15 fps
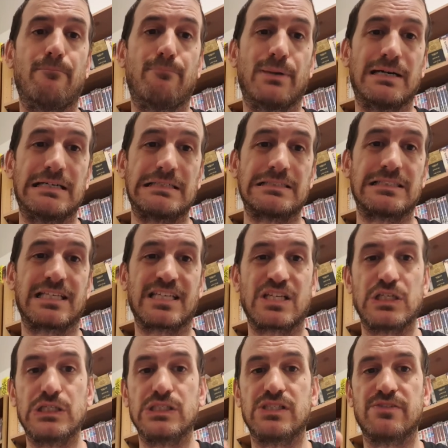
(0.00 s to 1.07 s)
but they
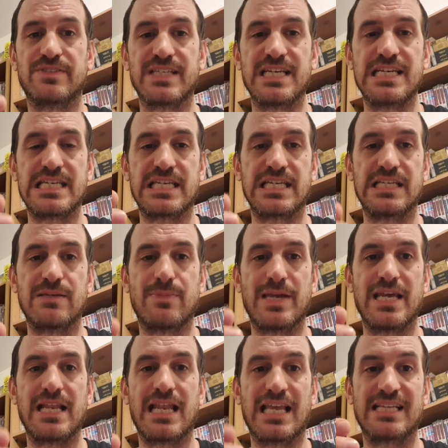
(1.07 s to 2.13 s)
could have taken a
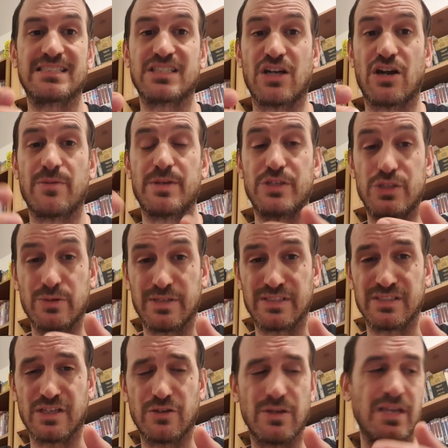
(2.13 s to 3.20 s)
bit less time in doing
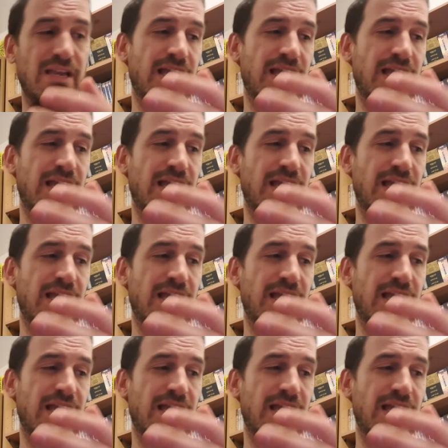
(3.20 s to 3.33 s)
so,